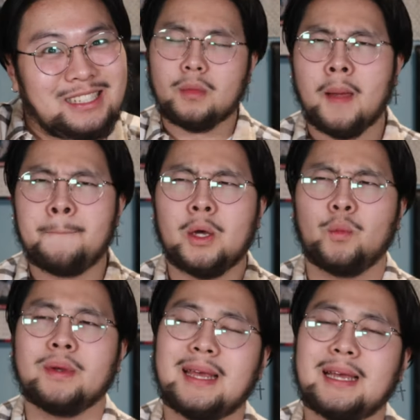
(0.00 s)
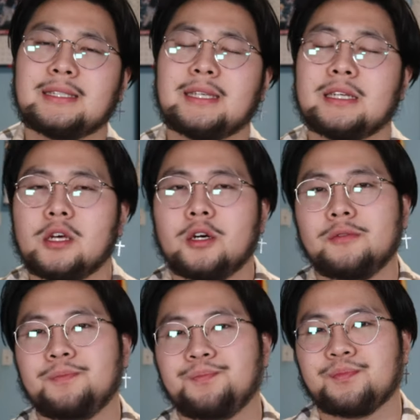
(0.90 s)
But with that said though,
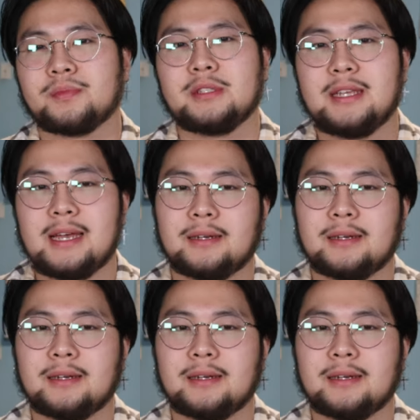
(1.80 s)
yeah,